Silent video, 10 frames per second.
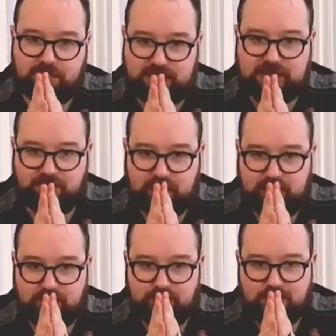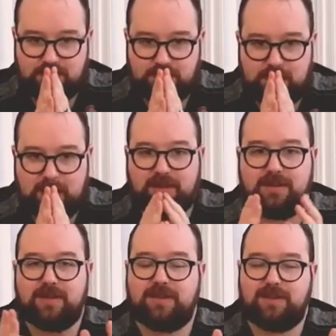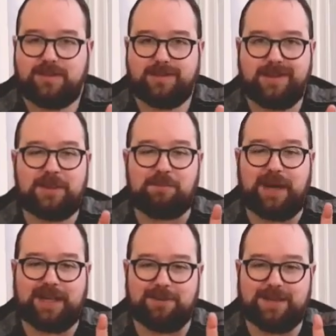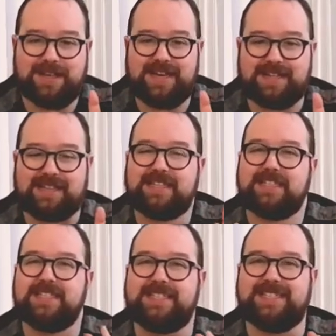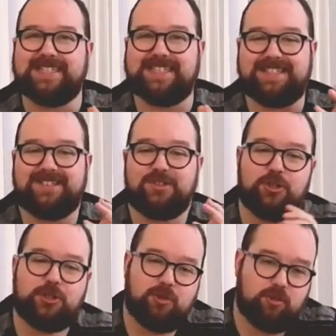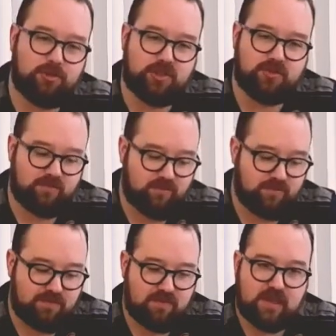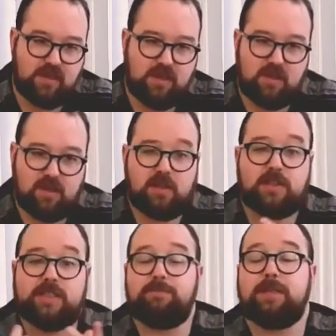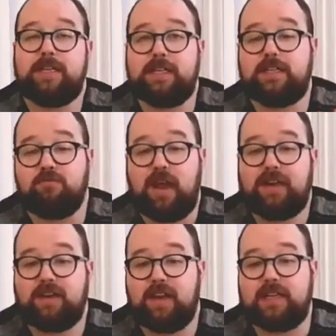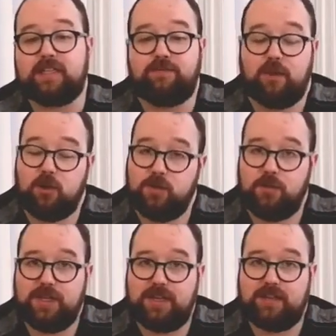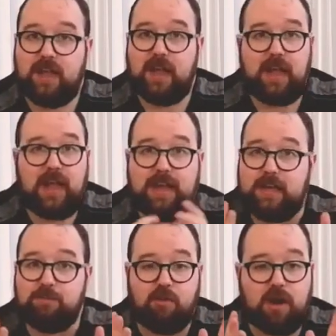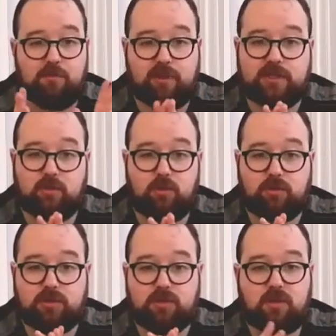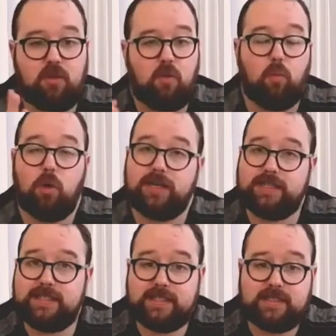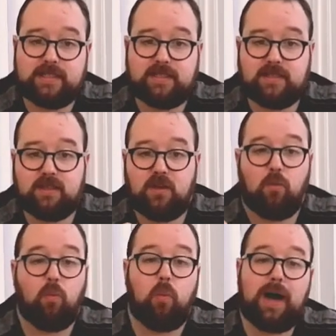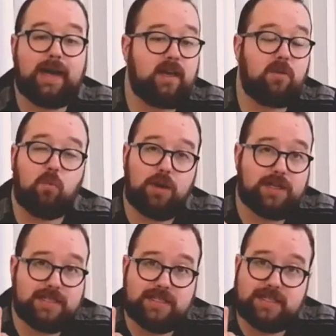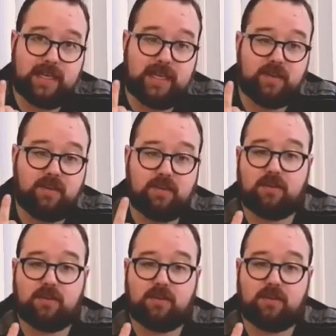effectively. So let the battle begin. Let's engage the source. Simply, you need to recognise the following within any primary source. What is it? Why and what is it saying?